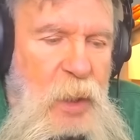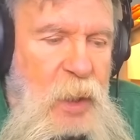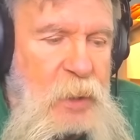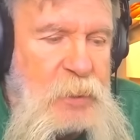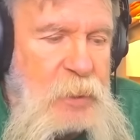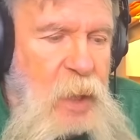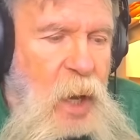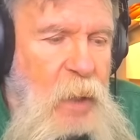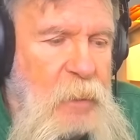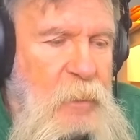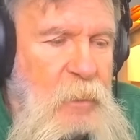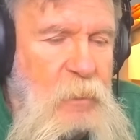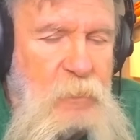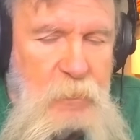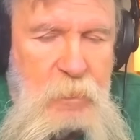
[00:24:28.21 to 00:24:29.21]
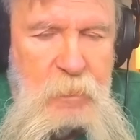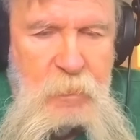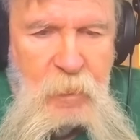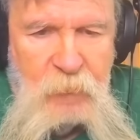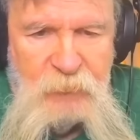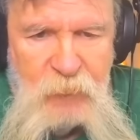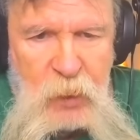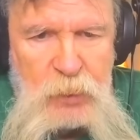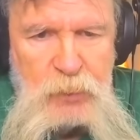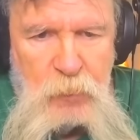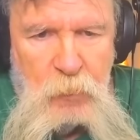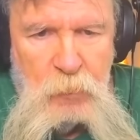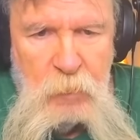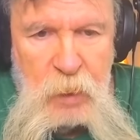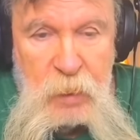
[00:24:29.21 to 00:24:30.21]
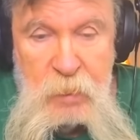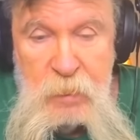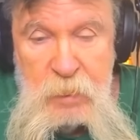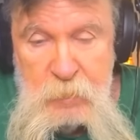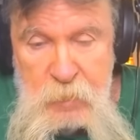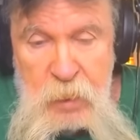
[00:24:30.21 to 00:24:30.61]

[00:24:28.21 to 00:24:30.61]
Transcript: it's not official. It is.